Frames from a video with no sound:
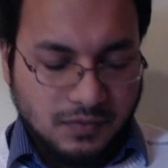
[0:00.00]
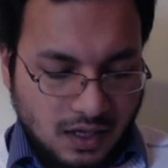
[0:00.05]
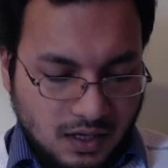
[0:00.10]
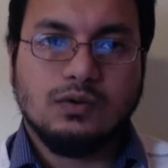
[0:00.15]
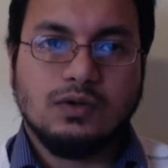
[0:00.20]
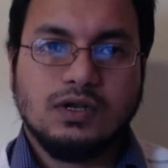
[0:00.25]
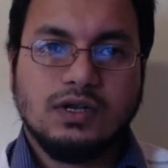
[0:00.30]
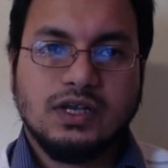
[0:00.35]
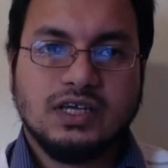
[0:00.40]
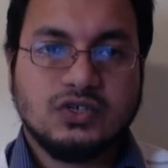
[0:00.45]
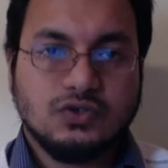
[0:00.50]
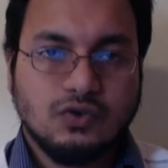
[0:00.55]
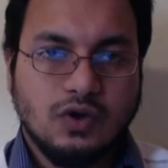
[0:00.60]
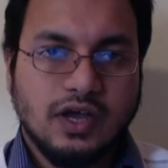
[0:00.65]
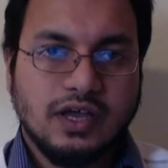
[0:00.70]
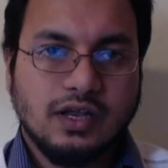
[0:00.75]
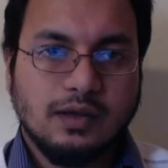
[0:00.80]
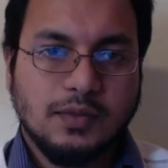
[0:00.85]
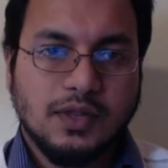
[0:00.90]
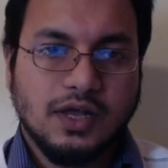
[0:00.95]
So let's
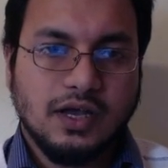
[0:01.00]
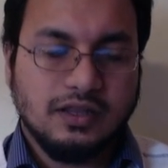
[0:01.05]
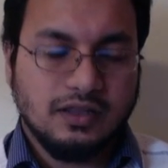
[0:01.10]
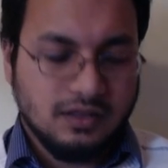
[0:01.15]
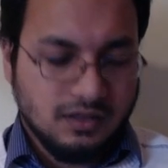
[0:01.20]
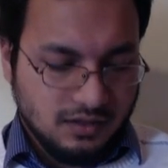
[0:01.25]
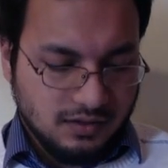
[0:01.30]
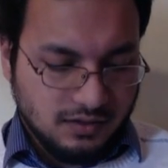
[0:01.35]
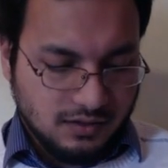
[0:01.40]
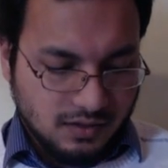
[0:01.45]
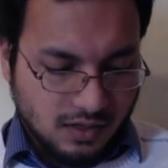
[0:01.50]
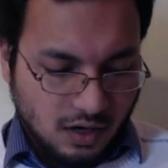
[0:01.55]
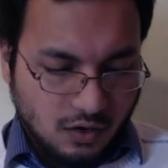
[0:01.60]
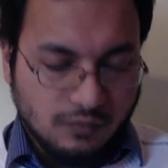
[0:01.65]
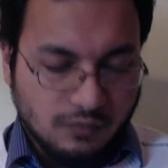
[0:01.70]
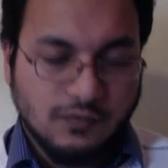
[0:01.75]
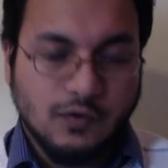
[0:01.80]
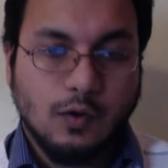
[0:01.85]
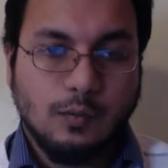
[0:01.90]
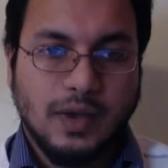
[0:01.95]
try and apply
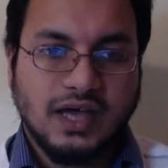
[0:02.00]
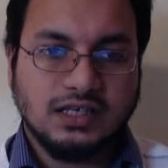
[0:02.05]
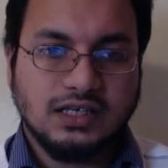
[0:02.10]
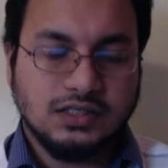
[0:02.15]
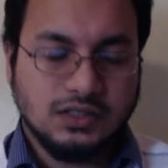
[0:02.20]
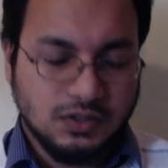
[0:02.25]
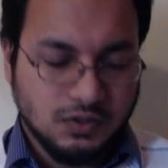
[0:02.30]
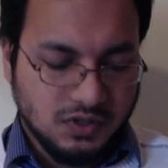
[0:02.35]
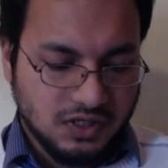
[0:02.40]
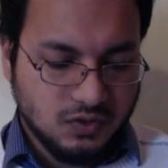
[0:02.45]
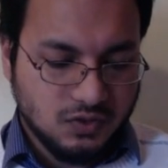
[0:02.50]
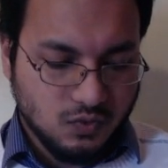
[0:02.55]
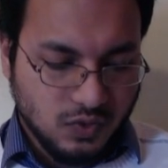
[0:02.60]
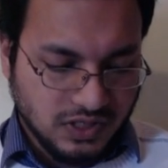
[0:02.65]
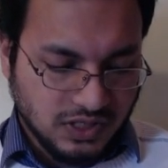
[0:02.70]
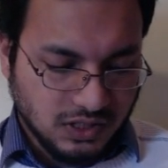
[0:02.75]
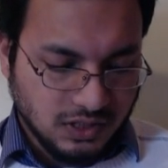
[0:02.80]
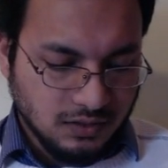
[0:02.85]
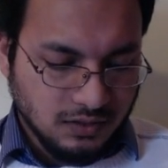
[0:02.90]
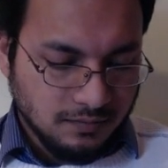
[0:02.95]
our format to this
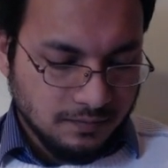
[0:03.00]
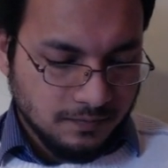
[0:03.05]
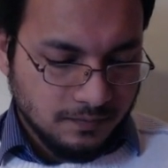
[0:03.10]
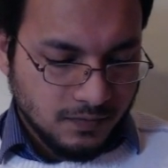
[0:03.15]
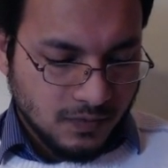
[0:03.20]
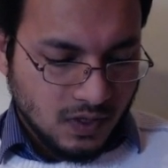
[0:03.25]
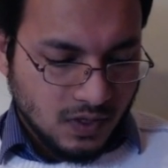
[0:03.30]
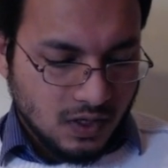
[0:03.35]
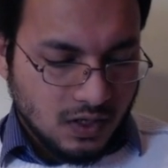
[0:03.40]
question.